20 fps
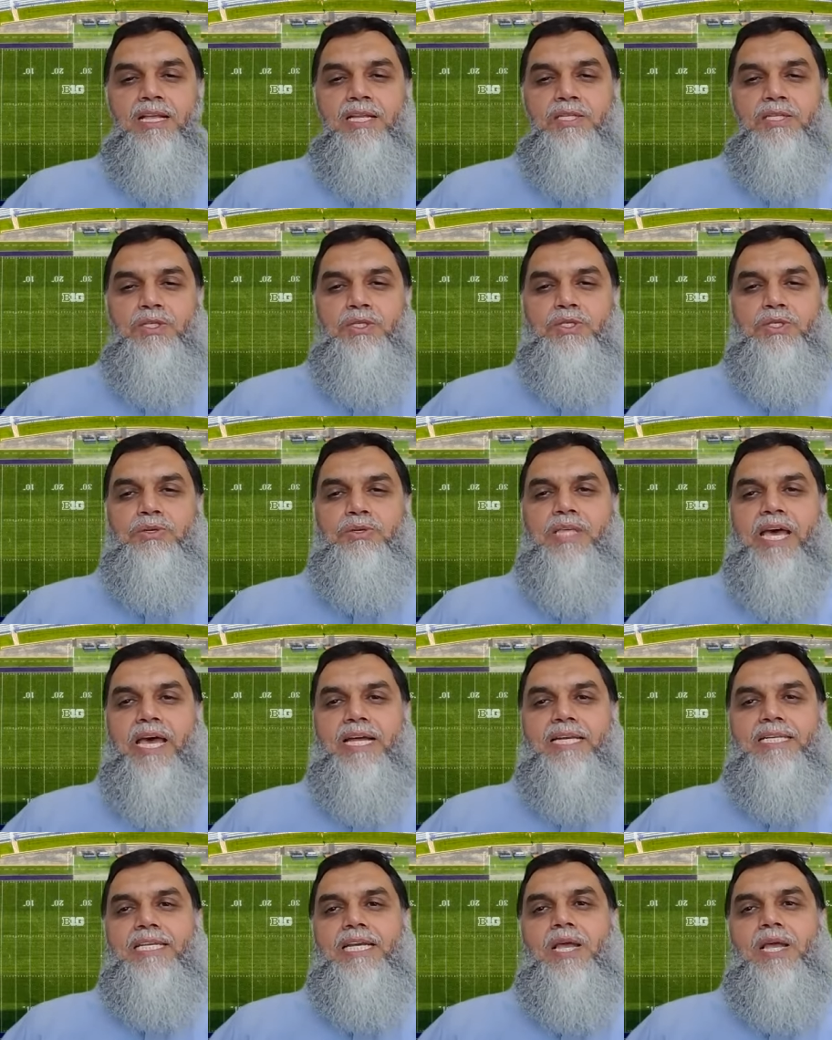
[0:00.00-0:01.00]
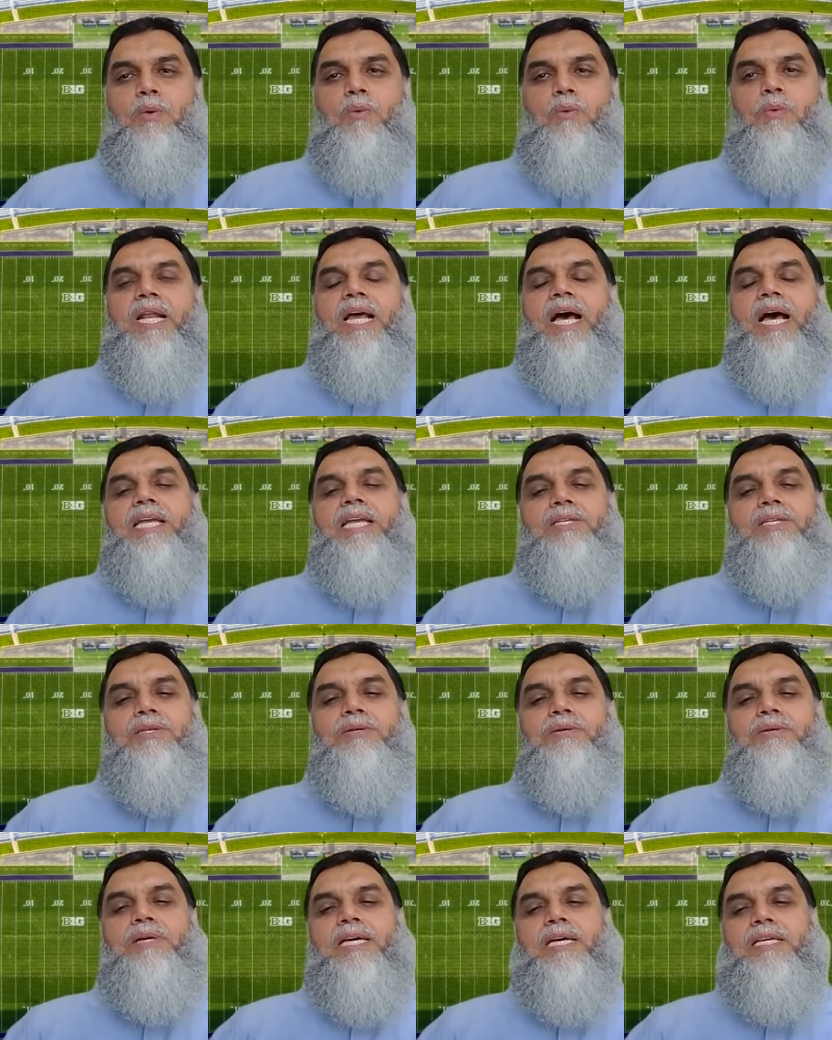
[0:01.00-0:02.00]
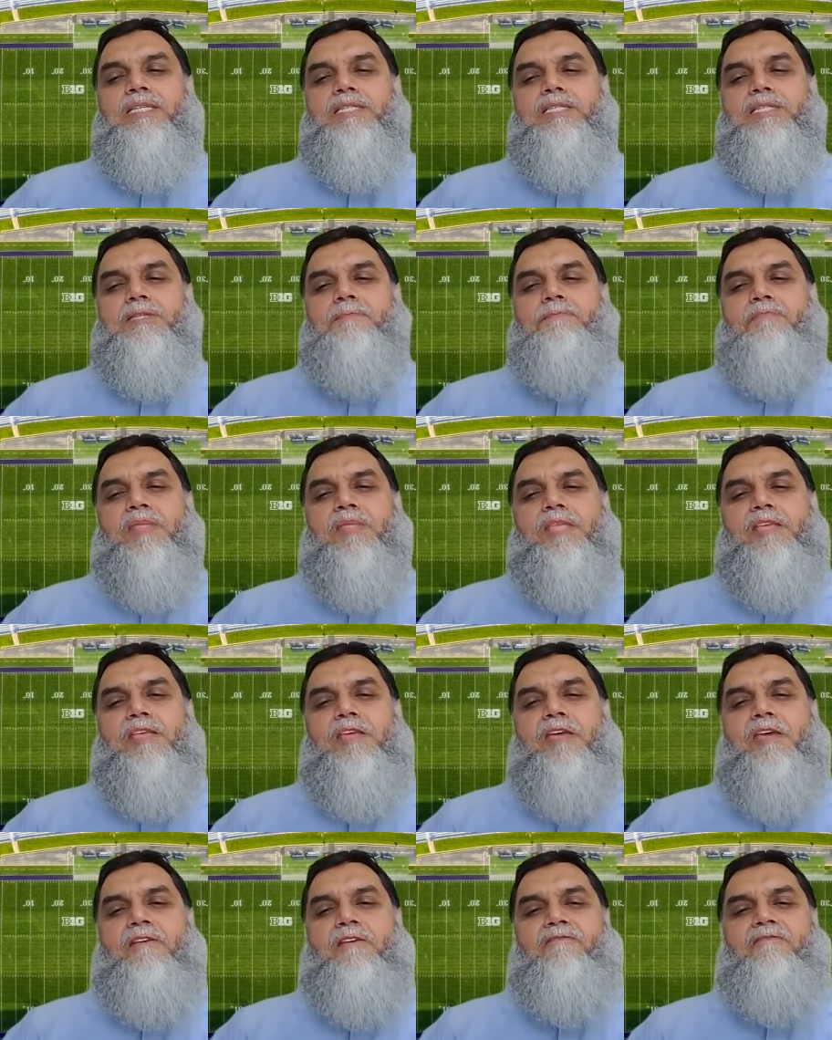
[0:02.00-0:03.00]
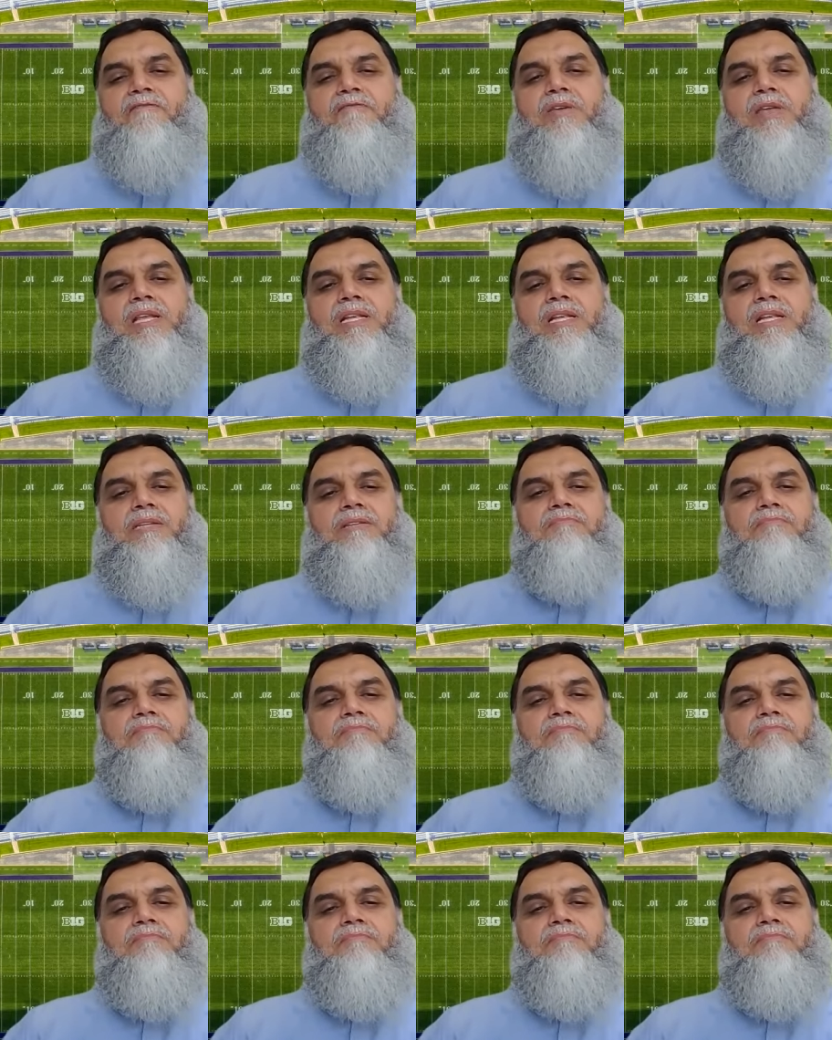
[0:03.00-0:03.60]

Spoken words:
To do that, what I do is if we